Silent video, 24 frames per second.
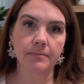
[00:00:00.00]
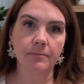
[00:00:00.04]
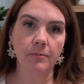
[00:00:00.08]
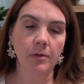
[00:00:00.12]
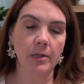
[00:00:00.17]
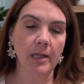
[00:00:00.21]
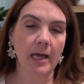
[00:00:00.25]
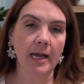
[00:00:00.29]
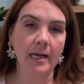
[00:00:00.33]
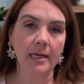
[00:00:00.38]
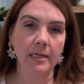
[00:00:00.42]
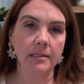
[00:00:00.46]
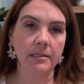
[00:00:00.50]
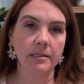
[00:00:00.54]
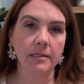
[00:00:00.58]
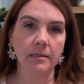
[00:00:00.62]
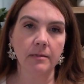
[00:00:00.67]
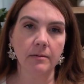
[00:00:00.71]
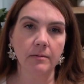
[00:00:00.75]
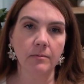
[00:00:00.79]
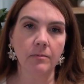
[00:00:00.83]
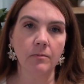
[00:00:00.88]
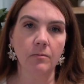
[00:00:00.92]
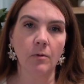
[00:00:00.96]
relax
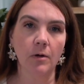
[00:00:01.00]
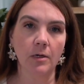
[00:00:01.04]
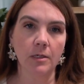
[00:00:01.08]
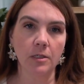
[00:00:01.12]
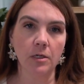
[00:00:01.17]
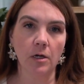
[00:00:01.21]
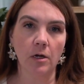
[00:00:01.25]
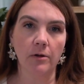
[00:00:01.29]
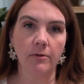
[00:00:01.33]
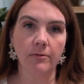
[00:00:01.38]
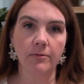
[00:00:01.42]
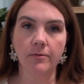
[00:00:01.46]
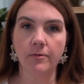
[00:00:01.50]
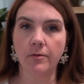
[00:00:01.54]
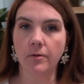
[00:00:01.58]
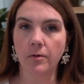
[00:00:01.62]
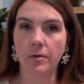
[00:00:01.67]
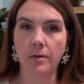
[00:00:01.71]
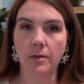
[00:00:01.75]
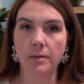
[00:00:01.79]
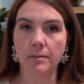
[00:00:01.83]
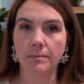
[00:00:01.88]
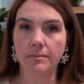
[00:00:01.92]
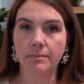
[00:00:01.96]
and watch golf
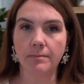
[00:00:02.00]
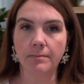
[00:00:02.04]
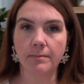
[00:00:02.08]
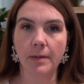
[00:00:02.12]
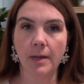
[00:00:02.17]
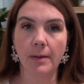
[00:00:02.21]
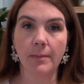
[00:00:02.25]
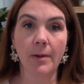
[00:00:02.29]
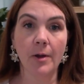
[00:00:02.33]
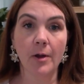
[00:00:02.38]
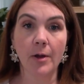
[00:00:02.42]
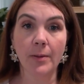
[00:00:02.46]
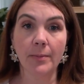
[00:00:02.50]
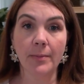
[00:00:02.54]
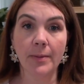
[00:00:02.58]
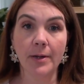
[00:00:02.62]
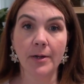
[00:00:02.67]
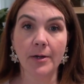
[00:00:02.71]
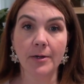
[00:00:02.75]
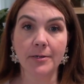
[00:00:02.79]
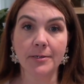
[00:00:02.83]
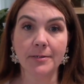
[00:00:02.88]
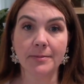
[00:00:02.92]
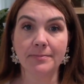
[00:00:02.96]
or American
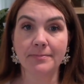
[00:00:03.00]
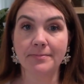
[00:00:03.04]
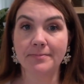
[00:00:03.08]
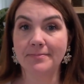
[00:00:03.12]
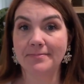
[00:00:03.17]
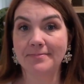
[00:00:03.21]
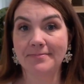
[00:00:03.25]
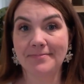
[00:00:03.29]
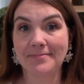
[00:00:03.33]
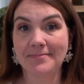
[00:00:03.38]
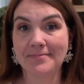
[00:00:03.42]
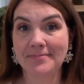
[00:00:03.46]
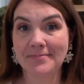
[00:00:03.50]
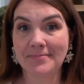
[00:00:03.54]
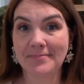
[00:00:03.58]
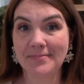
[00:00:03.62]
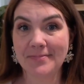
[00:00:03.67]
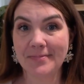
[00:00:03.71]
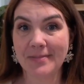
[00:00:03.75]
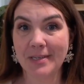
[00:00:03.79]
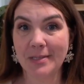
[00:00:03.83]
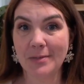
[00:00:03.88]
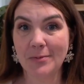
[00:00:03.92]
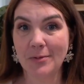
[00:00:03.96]
Pickers.
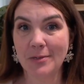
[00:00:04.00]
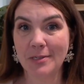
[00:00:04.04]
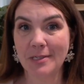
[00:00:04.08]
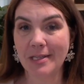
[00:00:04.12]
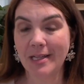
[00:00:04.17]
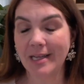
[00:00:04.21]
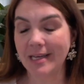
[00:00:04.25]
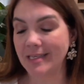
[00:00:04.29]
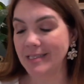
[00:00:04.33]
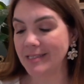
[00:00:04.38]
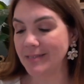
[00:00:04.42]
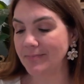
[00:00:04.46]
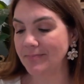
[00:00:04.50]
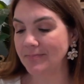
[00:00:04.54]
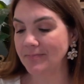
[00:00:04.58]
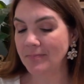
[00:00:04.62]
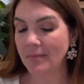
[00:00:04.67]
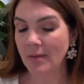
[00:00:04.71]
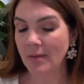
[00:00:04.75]
That's what she likes.